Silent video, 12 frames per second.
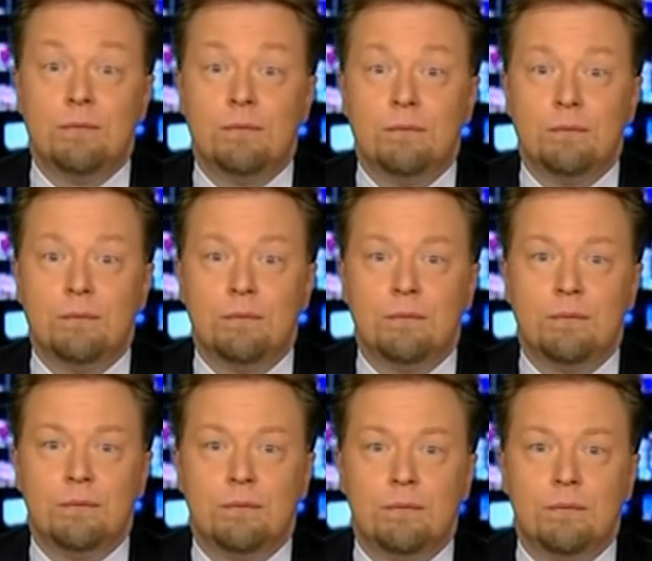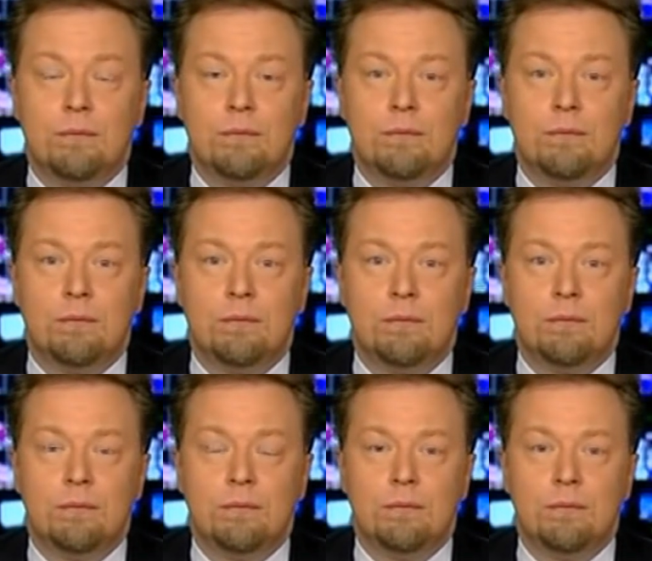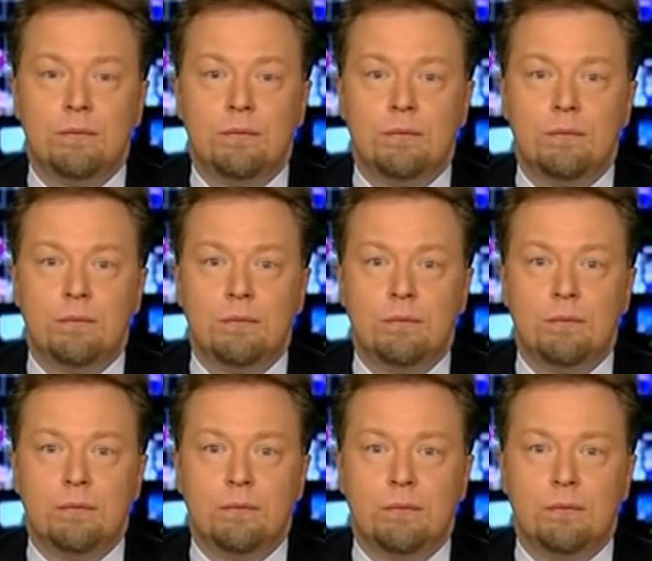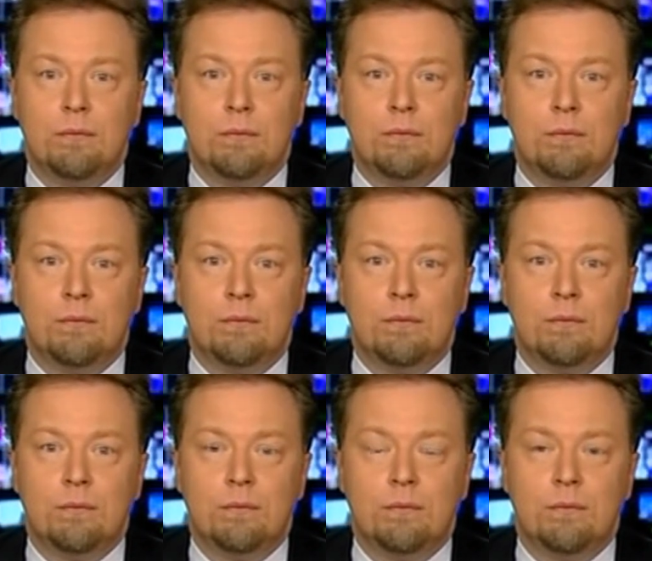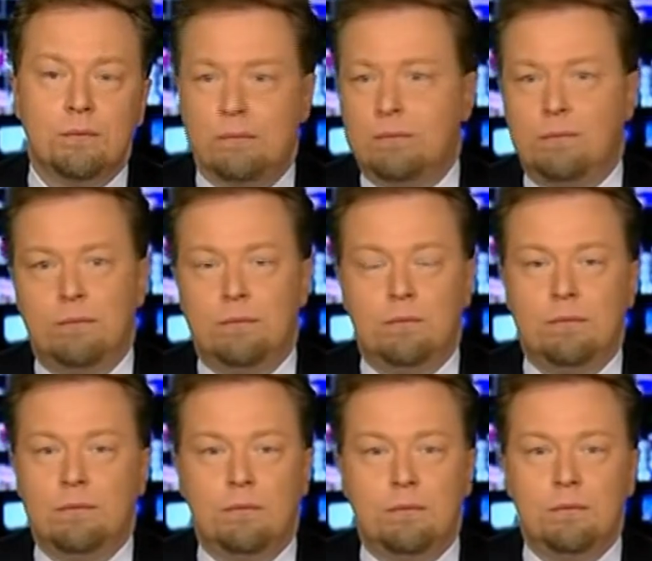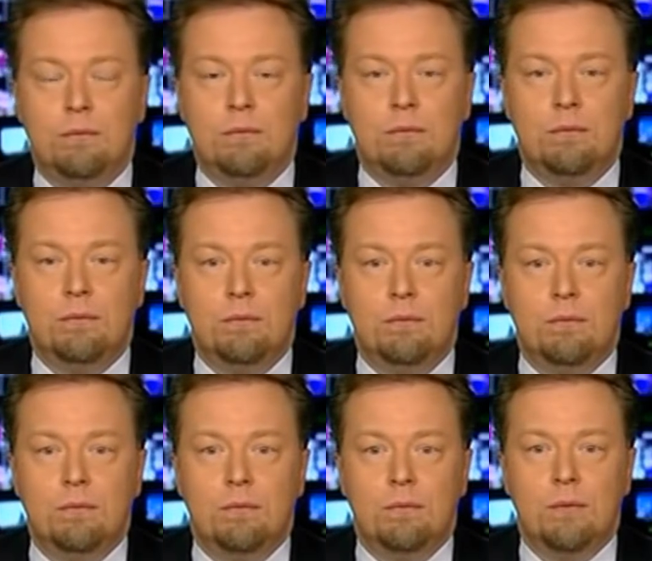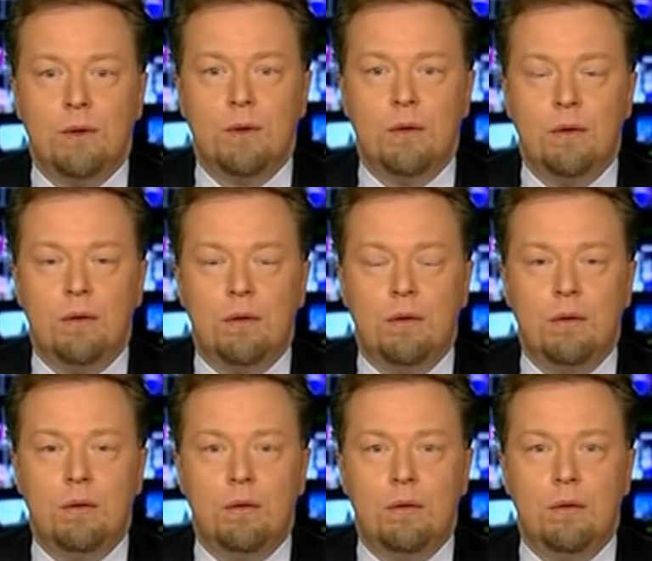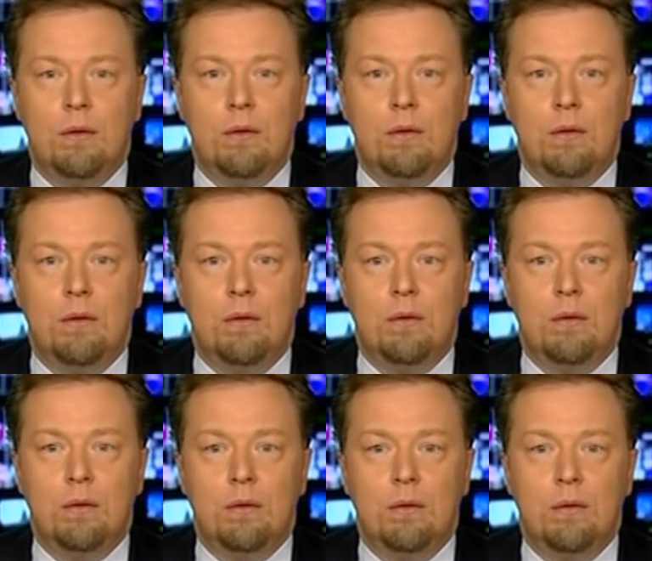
(not speaking)